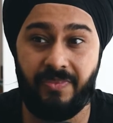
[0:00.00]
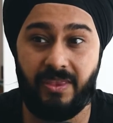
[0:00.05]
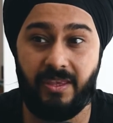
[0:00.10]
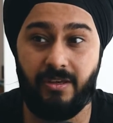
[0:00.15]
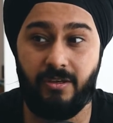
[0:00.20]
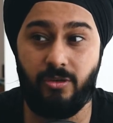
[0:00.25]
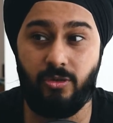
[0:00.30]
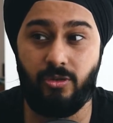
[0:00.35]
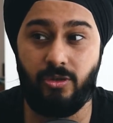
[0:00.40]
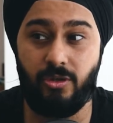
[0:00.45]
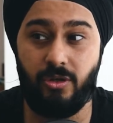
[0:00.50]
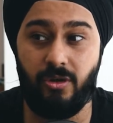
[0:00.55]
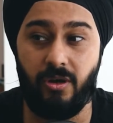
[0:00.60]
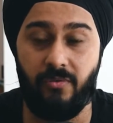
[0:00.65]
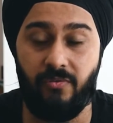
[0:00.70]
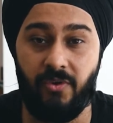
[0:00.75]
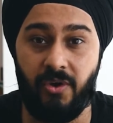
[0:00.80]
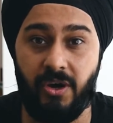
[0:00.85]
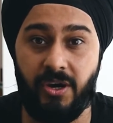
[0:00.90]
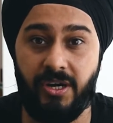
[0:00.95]
You should
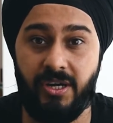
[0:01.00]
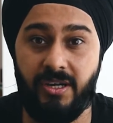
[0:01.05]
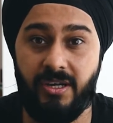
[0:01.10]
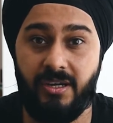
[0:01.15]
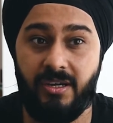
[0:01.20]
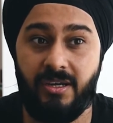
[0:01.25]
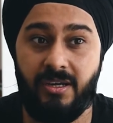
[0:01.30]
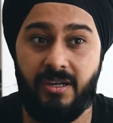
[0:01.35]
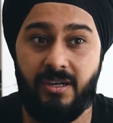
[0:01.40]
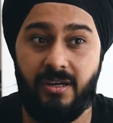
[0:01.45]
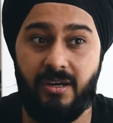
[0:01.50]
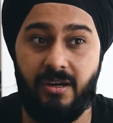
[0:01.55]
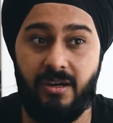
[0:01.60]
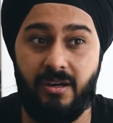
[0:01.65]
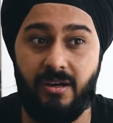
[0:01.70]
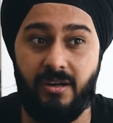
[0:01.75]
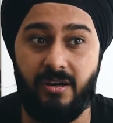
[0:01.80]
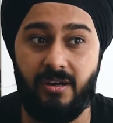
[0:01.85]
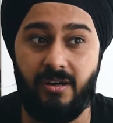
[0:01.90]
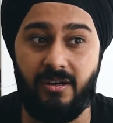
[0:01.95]
avoid
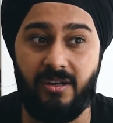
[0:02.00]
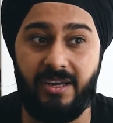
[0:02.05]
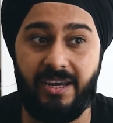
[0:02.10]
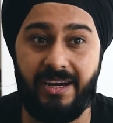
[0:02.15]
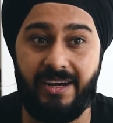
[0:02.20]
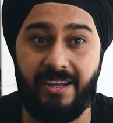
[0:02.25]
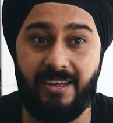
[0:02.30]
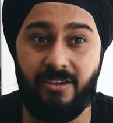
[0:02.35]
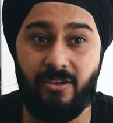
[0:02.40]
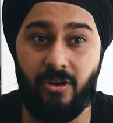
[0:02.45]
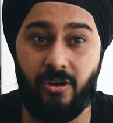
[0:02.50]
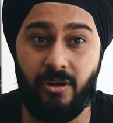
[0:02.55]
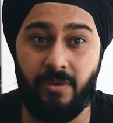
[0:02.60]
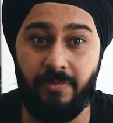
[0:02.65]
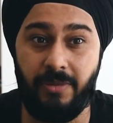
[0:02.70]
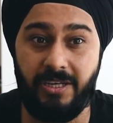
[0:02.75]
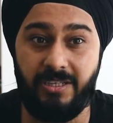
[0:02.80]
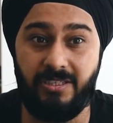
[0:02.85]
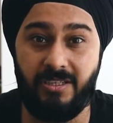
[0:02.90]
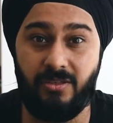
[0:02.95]
getting your
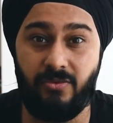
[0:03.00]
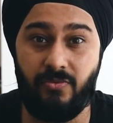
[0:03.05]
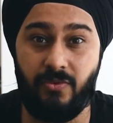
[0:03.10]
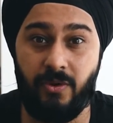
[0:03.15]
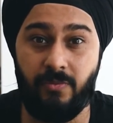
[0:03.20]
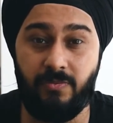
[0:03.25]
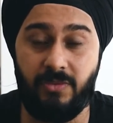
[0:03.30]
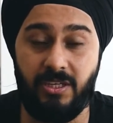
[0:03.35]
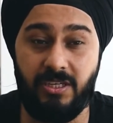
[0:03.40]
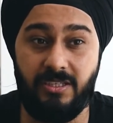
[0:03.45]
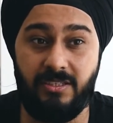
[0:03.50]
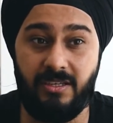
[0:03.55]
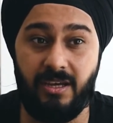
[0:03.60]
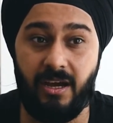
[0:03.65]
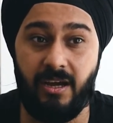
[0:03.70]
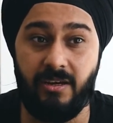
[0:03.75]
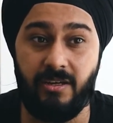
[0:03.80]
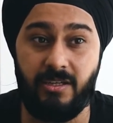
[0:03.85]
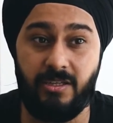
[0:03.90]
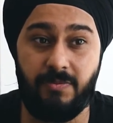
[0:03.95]
images from these
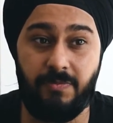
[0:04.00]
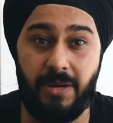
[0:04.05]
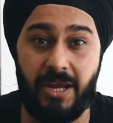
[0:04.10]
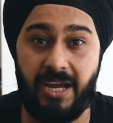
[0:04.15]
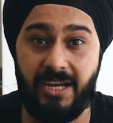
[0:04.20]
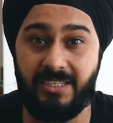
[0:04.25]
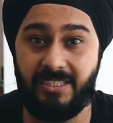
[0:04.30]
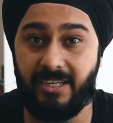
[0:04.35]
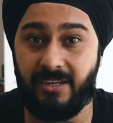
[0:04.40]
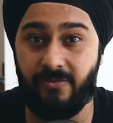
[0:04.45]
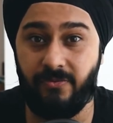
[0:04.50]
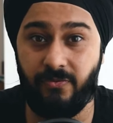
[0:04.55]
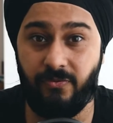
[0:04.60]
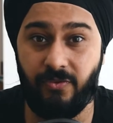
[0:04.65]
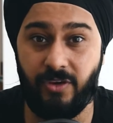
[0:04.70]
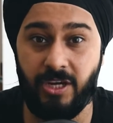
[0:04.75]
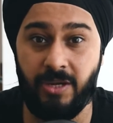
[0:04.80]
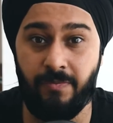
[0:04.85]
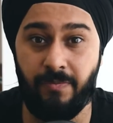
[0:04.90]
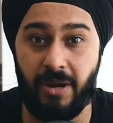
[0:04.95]
Unsplash and
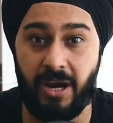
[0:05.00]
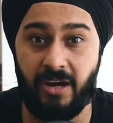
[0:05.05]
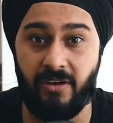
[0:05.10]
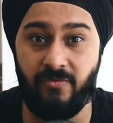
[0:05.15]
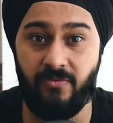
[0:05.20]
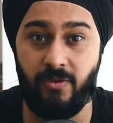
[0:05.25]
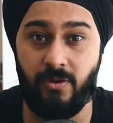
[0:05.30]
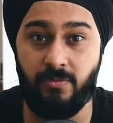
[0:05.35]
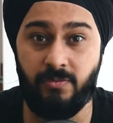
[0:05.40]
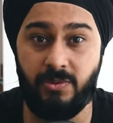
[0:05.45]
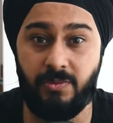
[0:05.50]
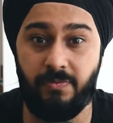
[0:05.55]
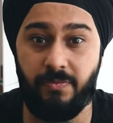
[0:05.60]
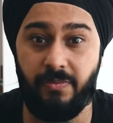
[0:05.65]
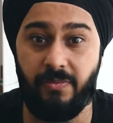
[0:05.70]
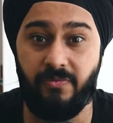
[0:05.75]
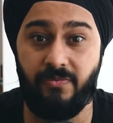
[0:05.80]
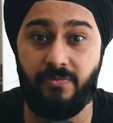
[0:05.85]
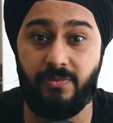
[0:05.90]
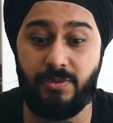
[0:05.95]
free platforms,
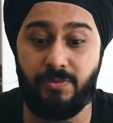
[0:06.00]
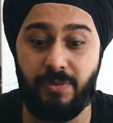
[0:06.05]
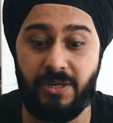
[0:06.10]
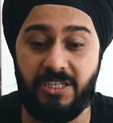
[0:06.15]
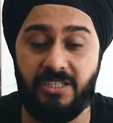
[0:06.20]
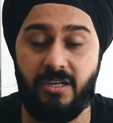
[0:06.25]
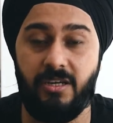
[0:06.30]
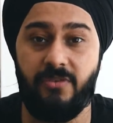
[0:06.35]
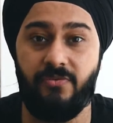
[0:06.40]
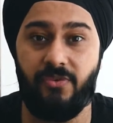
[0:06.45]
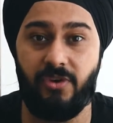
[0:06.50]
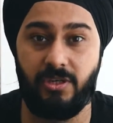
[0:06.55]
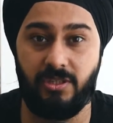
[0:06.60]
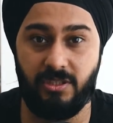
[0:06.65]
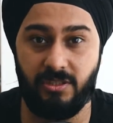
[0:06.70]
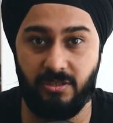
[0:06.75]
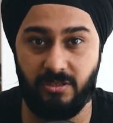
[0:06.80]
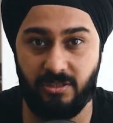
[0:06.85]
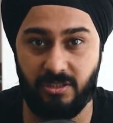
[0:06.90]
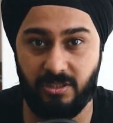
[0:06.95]
especially for
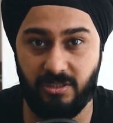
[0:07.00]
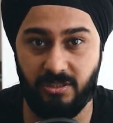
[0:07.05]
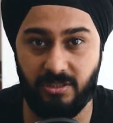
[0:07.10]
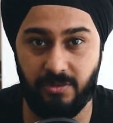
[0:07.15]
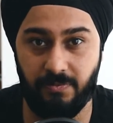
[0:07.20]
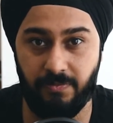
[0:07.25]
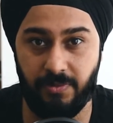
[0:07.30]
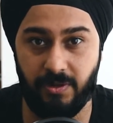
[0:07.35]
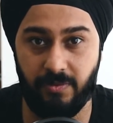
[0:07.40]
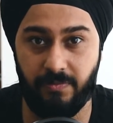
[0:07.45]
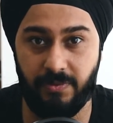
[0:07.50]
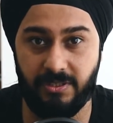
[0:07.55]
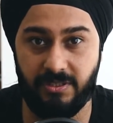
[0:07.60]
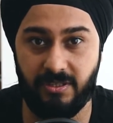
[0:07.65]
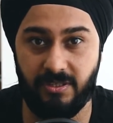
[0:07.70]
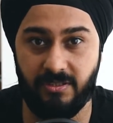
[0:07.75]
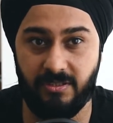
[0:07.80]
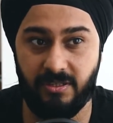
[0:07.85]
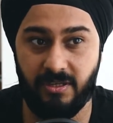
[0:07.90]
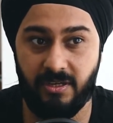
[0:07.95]
search engine
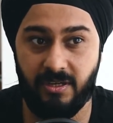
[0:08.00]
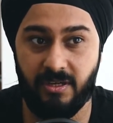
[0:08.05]
purposes.